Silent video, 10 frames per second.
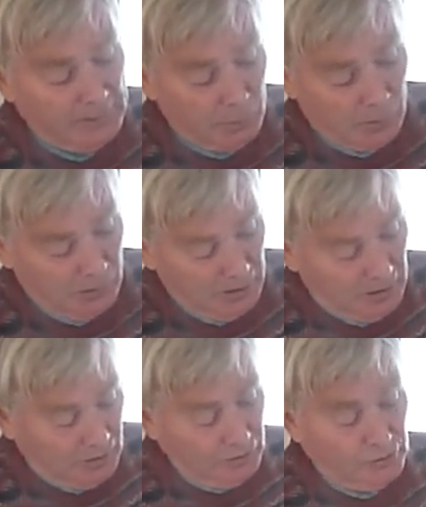to the
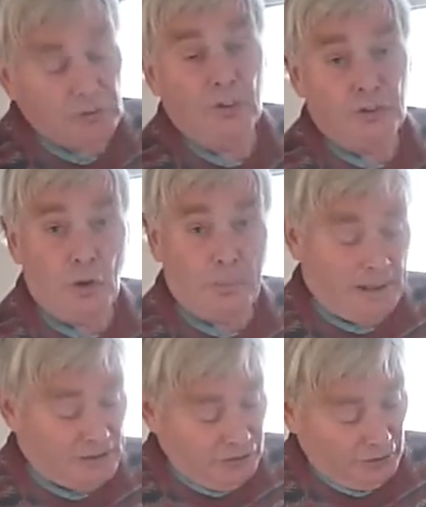pins at the back.
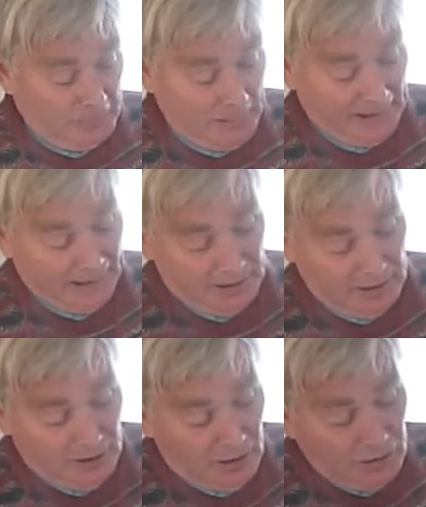So
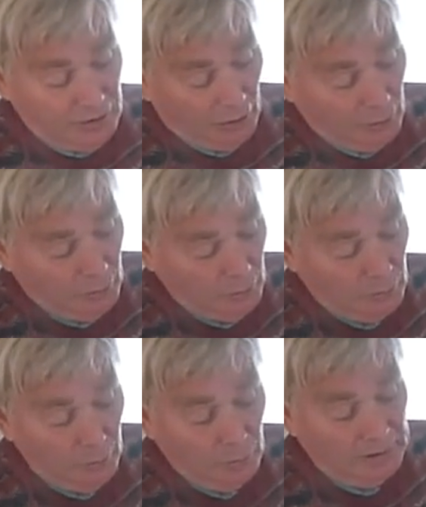
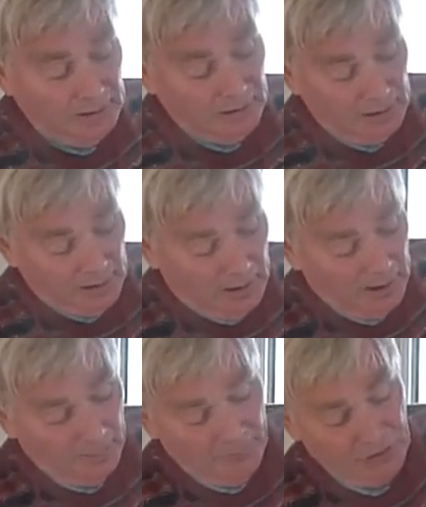this
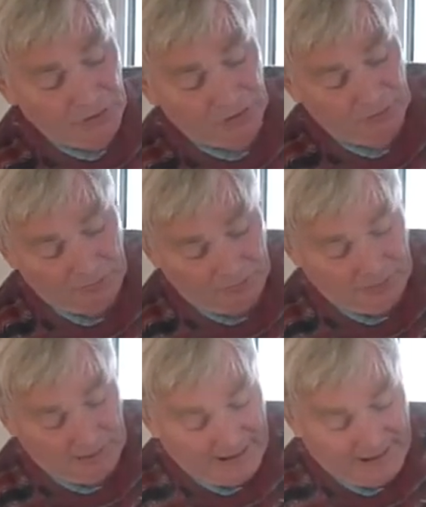handle
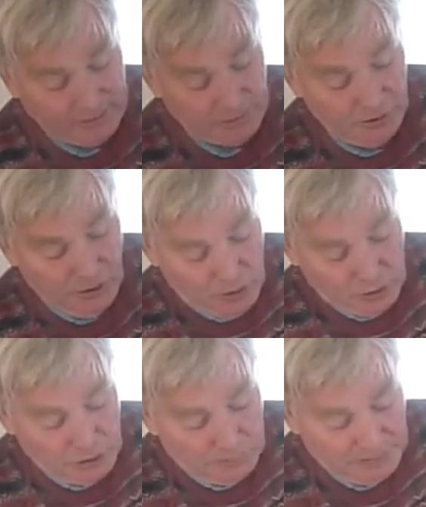should be
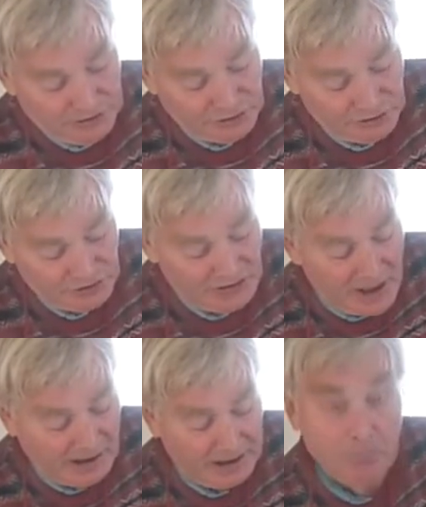snugly placed in
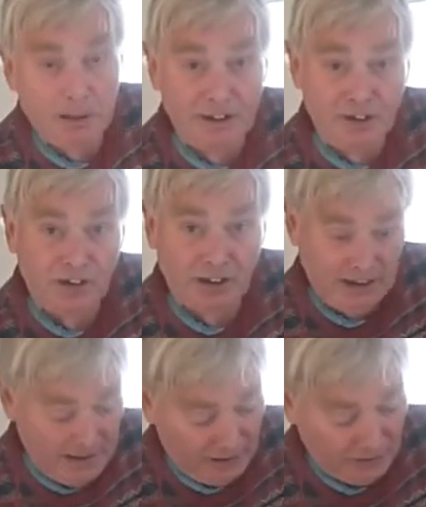its
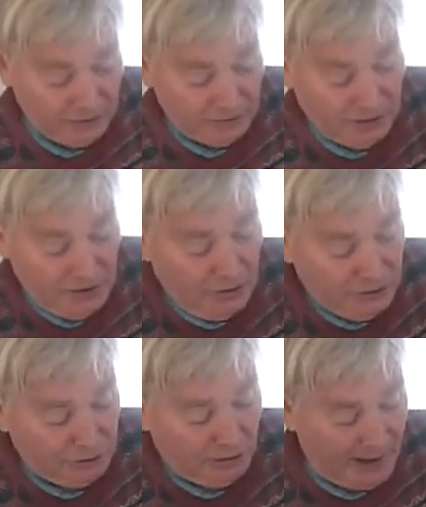strap so it's not
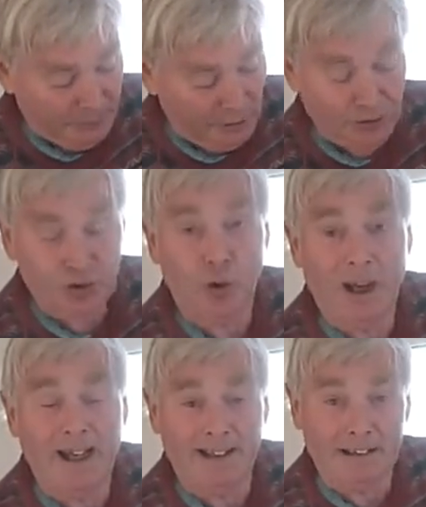hanging about.
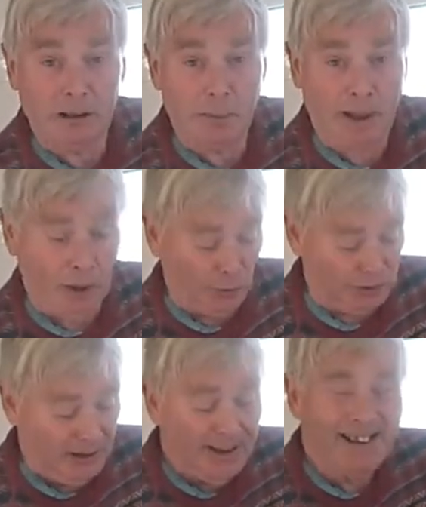Again,
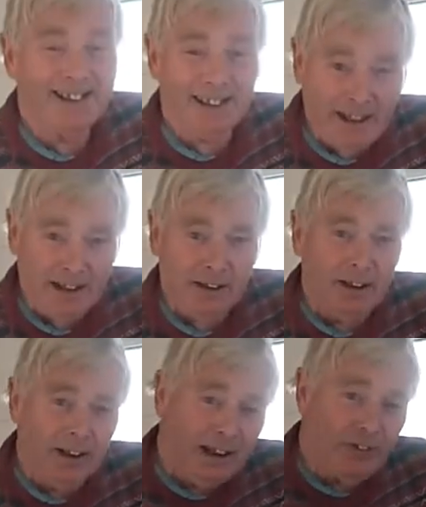if it's
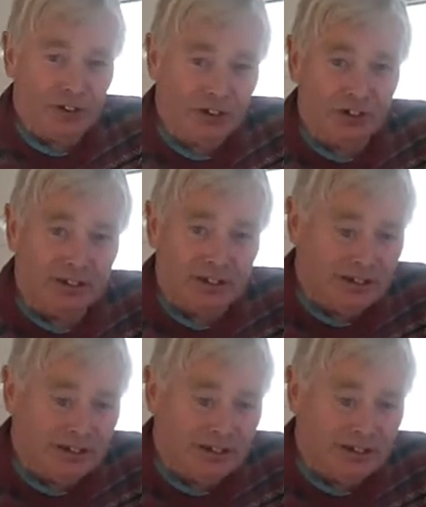dangling around,